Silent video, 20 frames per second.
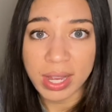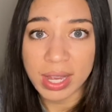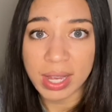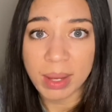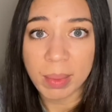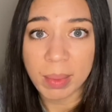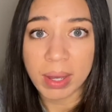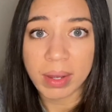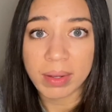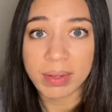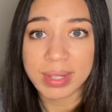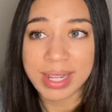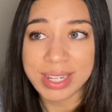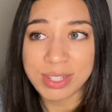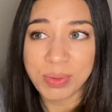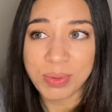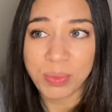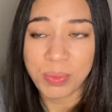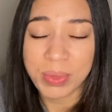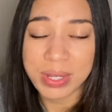about. That's
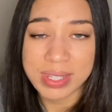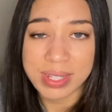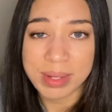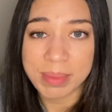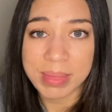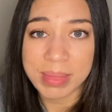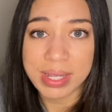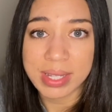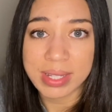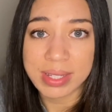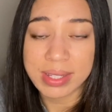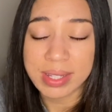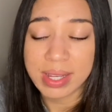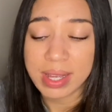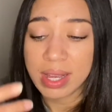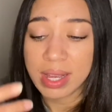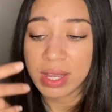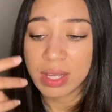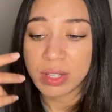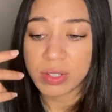what wisdom is.
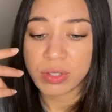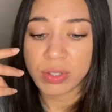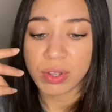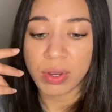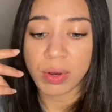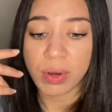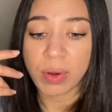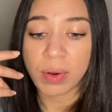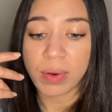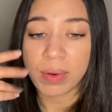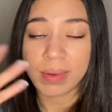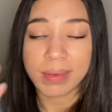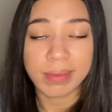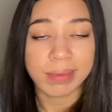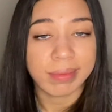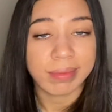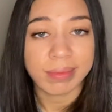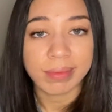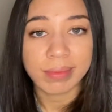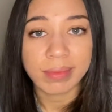So
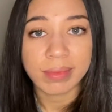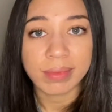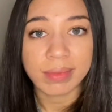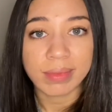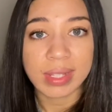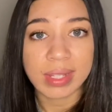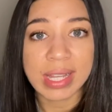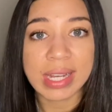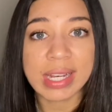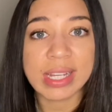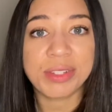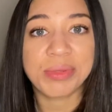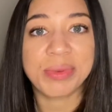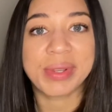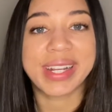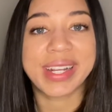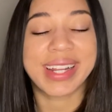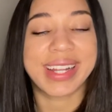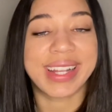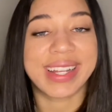it is what
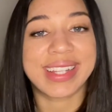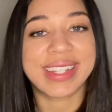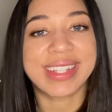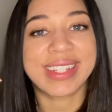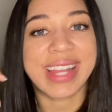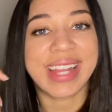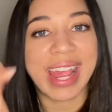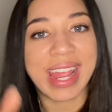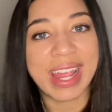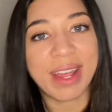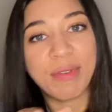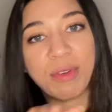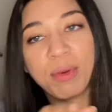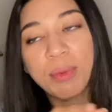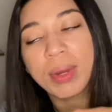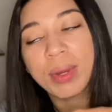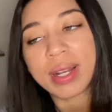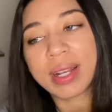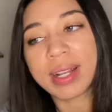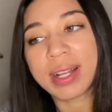it is. Take it
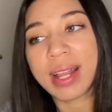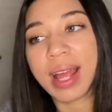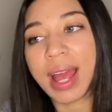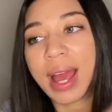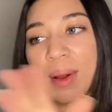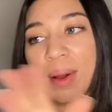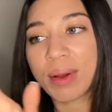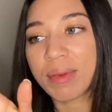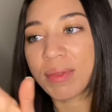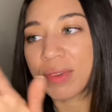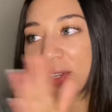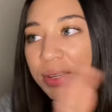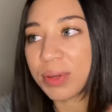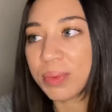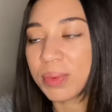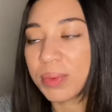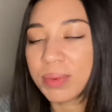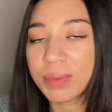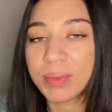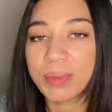for however
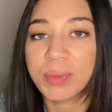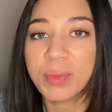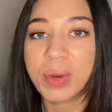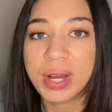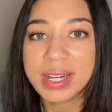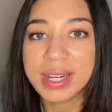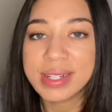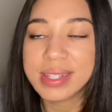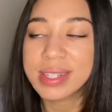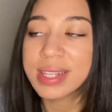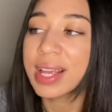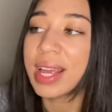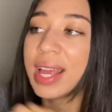you want.